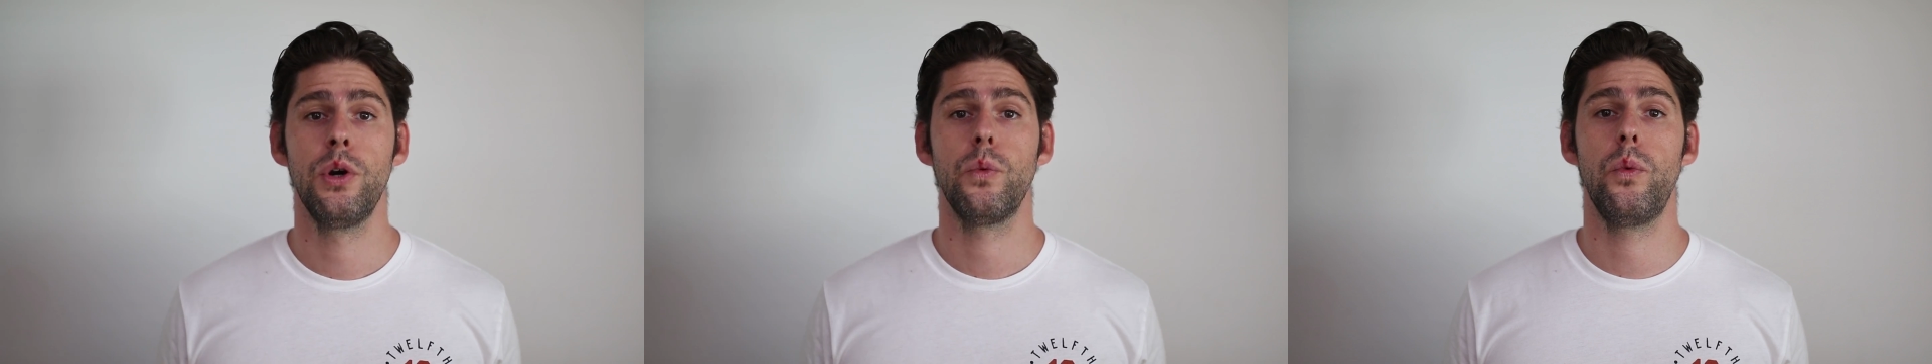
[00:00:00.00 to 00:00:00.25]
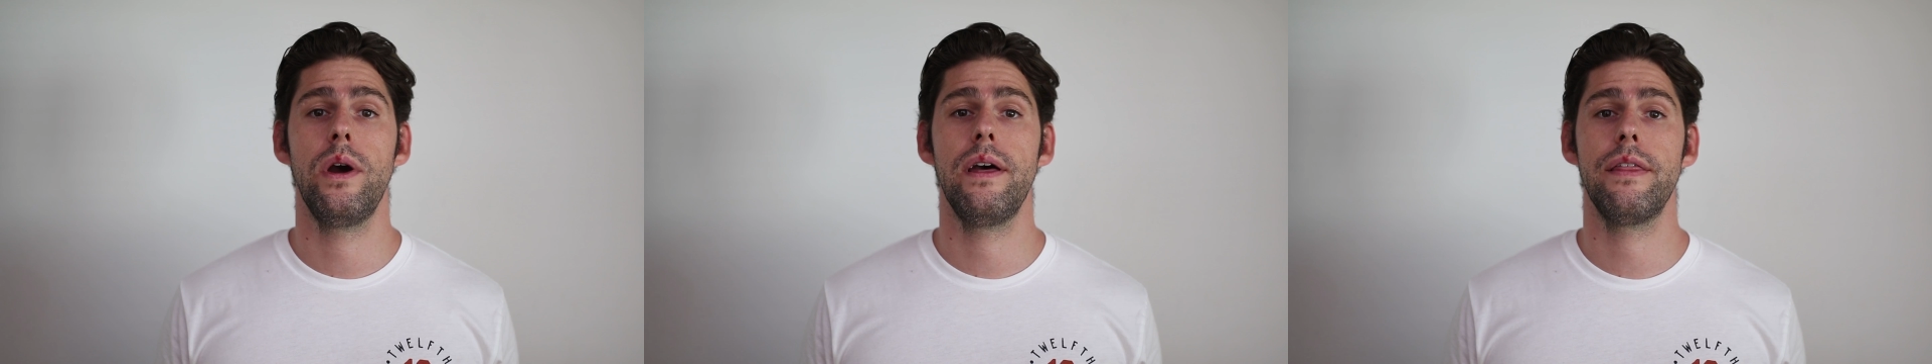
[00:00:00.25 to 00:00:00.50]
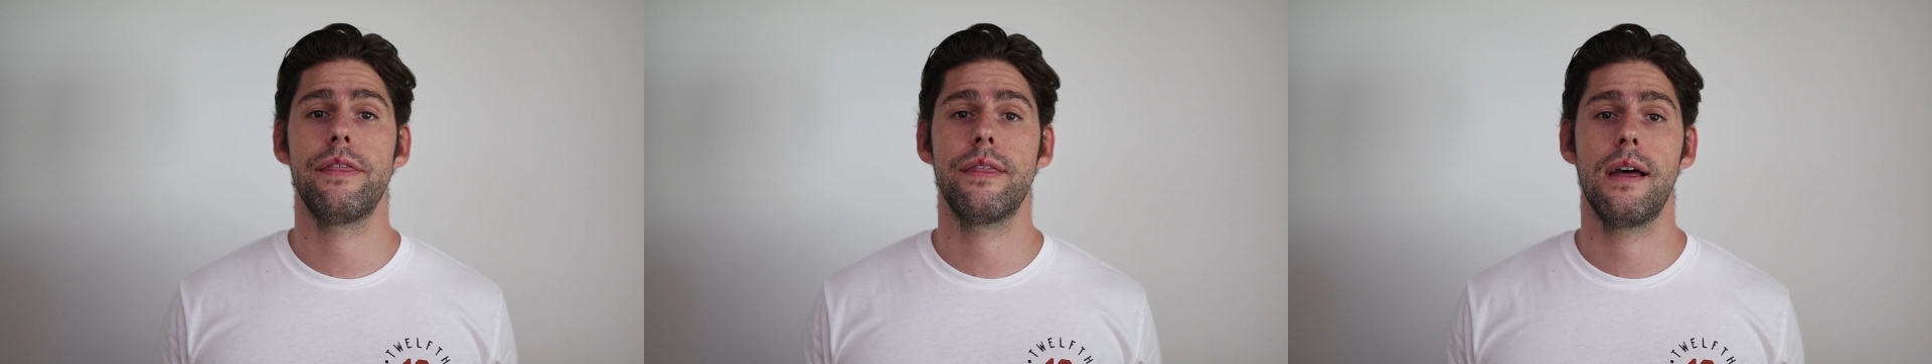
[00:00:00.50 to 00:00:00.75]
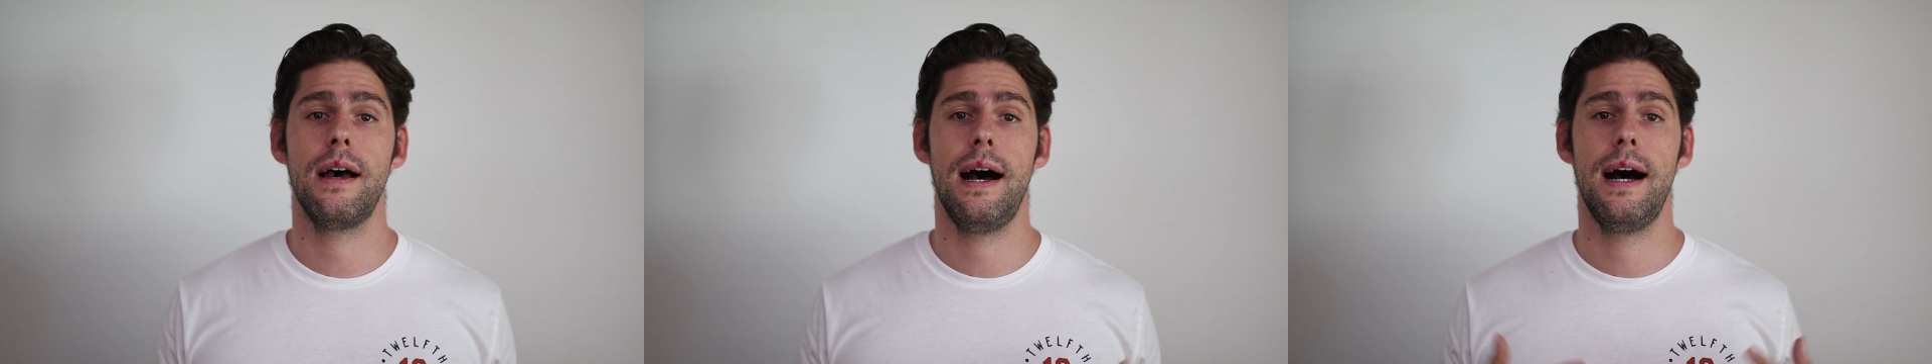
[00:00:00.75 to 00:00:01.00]
with
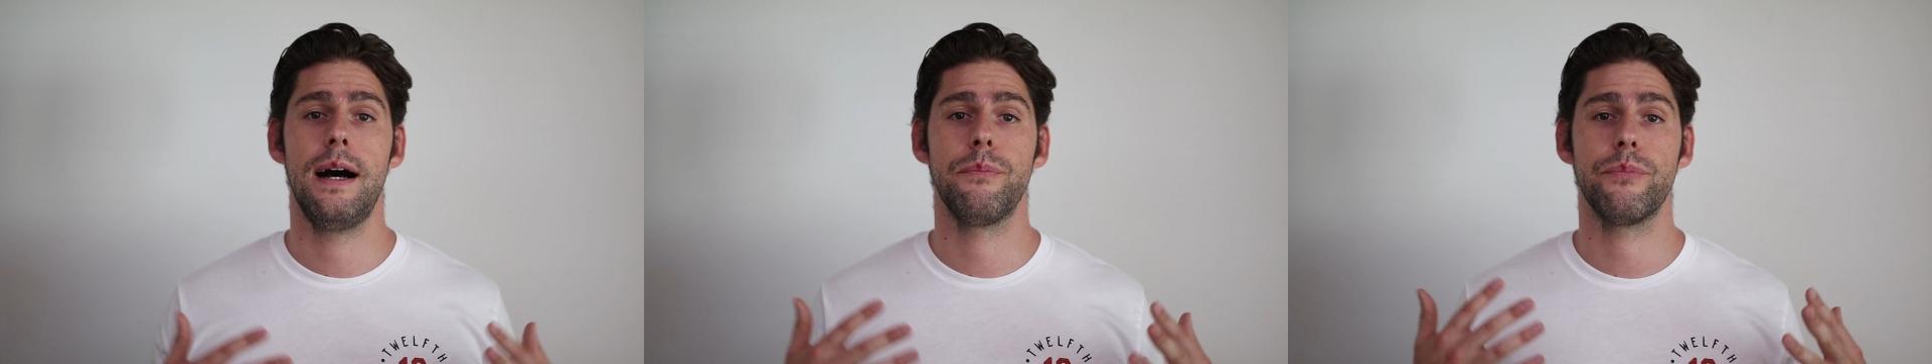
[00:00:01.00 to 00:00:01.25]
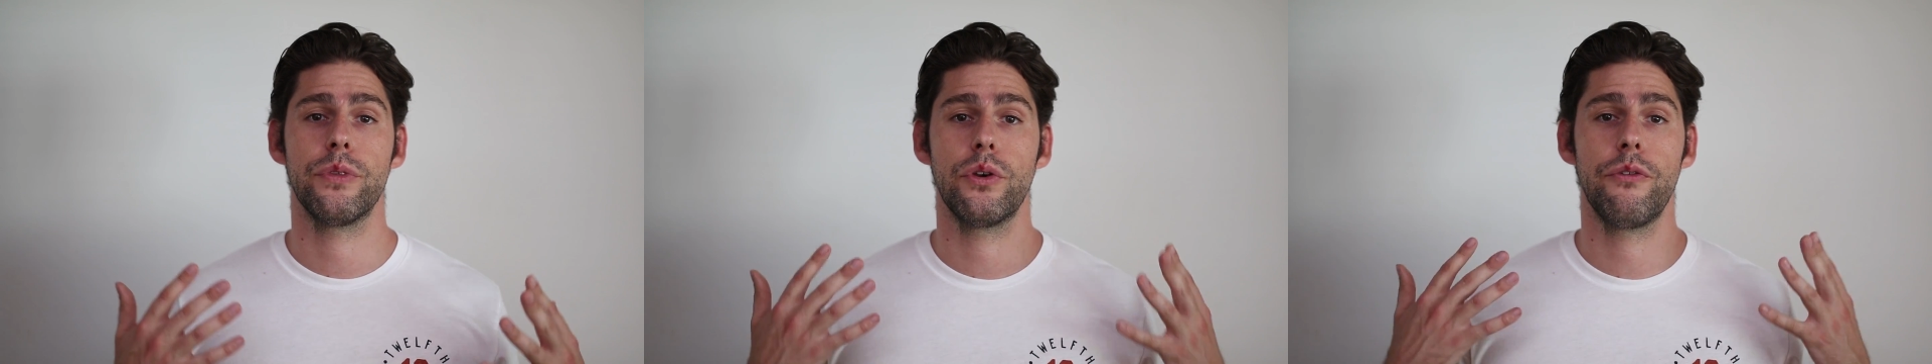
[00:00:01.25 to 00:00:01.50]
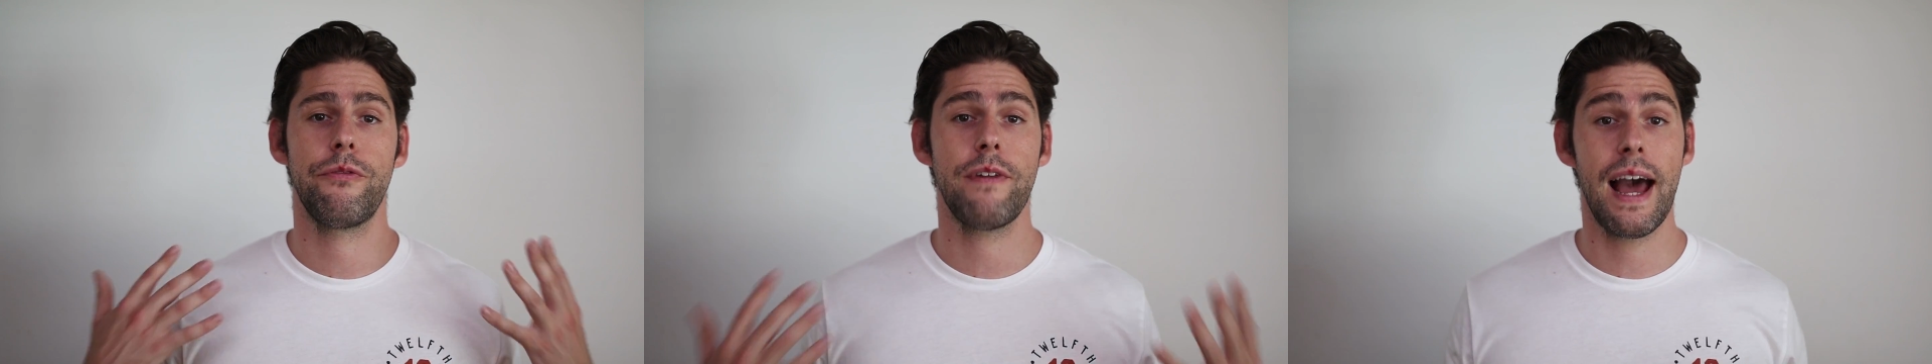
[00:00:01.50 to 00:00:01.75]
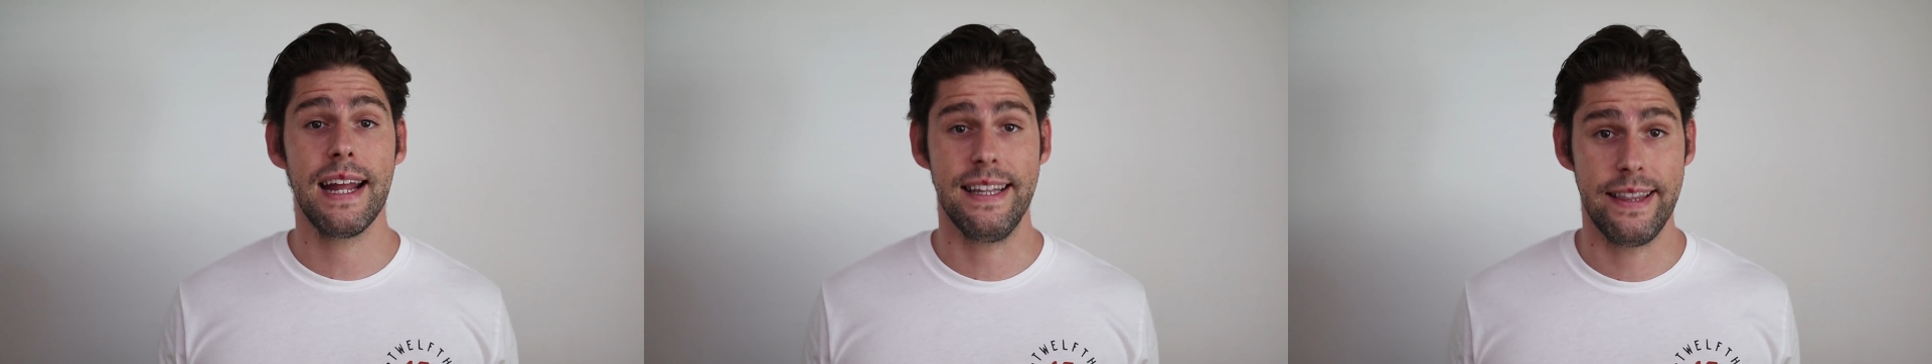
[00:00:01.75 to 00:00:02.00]
your
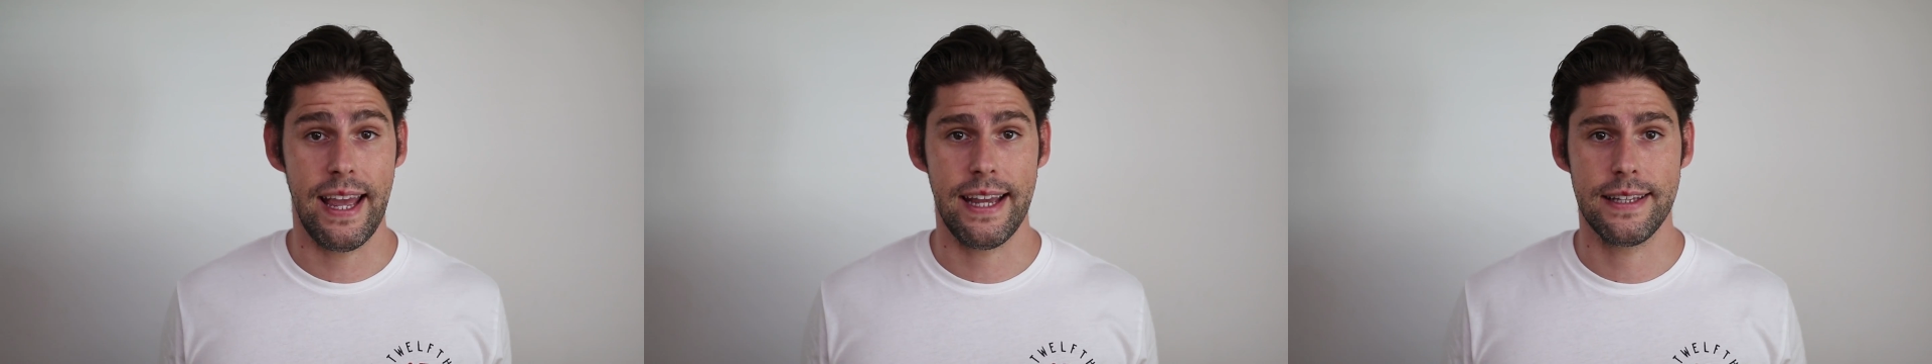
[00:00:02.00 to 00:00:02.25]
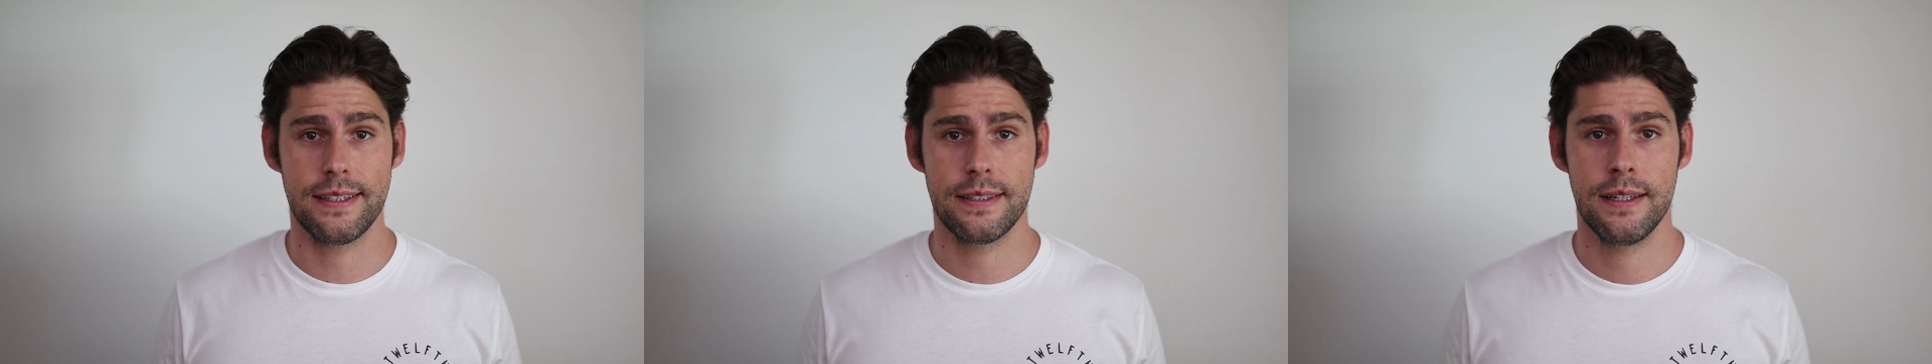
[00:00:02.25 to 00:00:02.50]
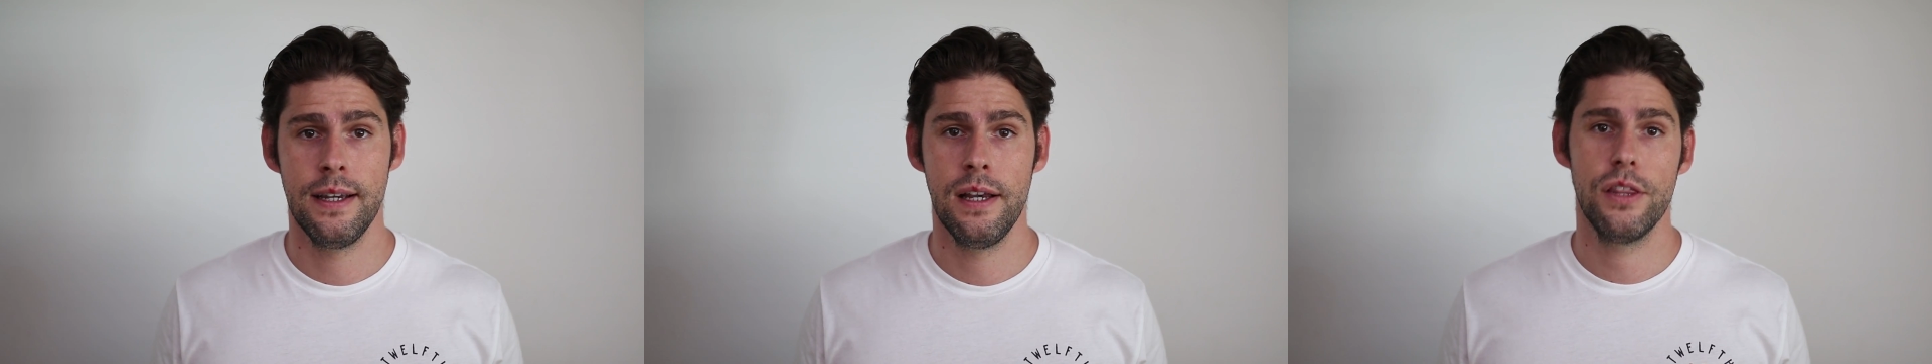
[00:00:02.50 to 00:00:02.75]
flight dates.